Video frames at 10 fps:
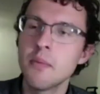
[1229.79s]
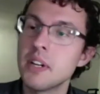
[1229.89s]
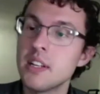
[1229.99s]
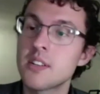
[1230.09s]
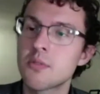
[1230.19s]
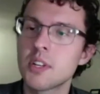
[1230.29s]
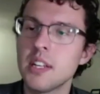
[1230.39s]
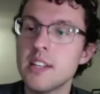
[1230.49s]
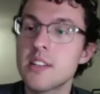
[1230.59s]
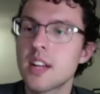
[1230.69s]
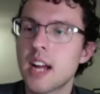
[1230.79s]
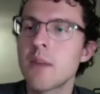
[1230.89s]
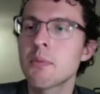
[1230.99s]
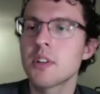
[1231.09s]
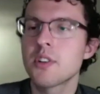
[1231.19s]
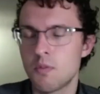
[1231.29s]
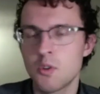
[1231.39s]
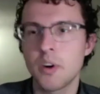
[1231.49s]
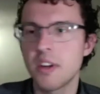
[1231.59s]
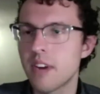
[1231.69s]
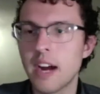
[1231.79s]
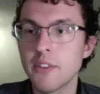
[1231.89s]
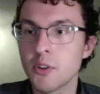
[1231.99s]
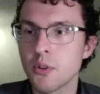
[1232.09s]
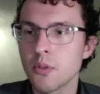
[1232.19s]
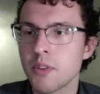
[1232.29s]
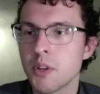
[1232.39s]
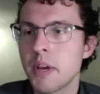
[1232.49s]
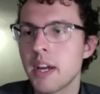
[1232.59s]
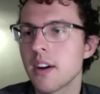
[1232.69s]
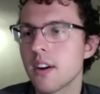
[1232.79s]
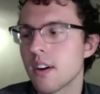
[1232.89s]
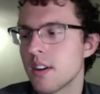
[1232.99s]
but he's an accomplished 25-year-old filmmaker.